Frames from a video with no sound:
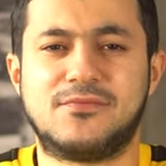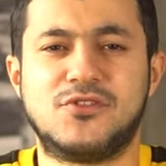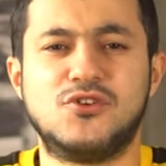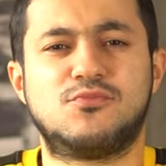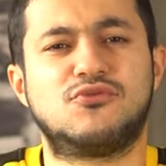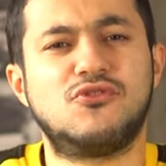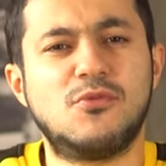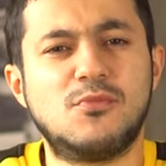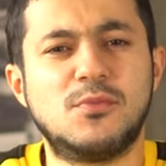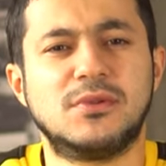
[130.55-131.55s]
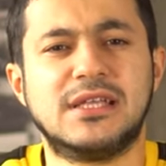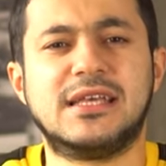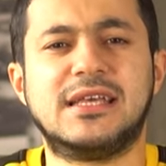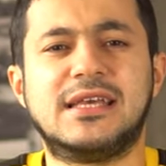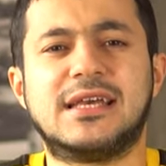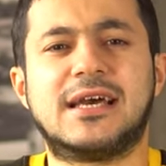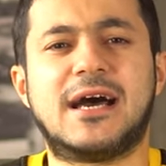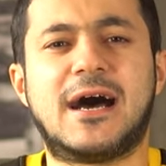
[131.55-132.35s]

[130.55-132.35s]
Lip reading: You probably